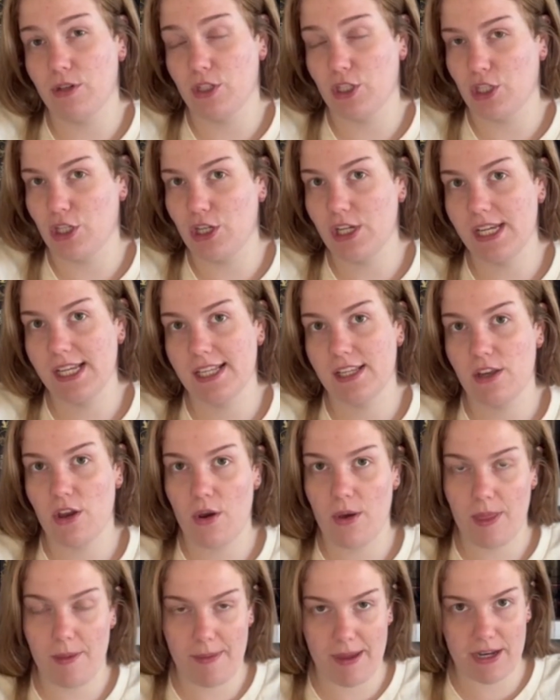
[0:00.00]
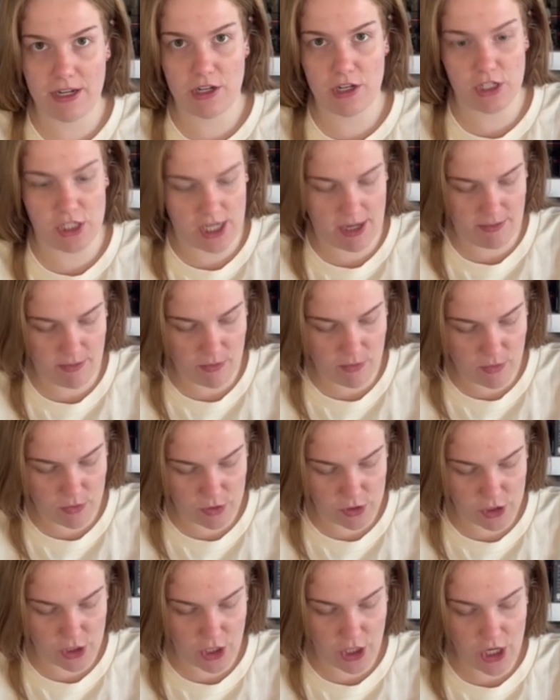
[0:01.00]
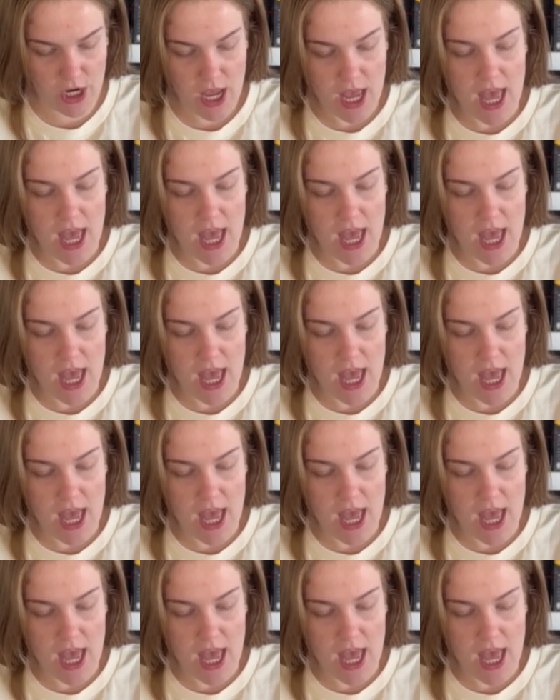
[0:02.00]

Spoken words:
2 years ago at the Bendigo Sheep and Wool show,